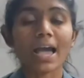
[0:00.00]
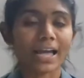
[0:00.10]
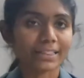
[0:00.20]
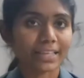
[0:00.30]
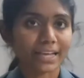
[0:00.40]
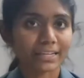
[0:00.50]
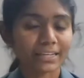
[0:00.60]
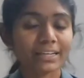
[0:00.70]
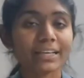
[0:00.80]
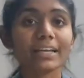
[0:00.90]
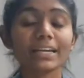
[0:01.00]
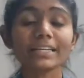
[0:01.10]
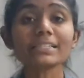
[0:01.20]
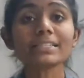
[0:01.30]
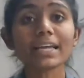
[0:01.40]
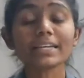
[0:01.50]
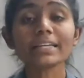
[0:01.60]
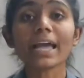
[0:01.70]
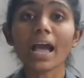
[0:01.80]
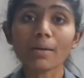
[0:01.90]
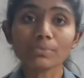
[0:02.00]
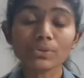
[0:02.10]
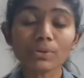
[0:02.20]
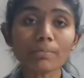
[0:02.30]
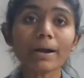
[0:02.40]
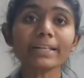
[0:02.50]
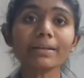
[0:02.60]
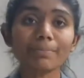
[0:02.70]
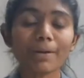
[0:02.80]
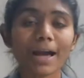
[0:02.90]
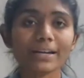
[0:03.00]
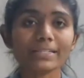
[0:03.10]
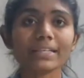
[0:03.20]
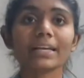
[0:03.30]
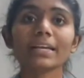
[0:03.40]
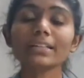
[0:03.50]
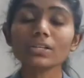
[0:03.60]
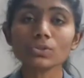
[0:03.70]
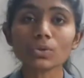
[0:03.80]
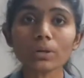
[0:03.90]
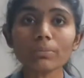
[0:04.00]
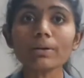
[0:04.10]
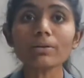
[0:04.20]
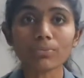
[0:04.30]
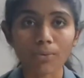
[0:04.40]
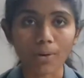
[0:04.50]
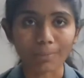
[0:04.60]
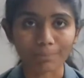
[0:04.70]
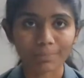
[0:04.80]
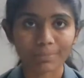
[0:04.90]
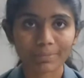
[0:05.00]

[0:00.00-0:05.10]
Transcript: and then it is getting absorbed by the plants in the soluble form.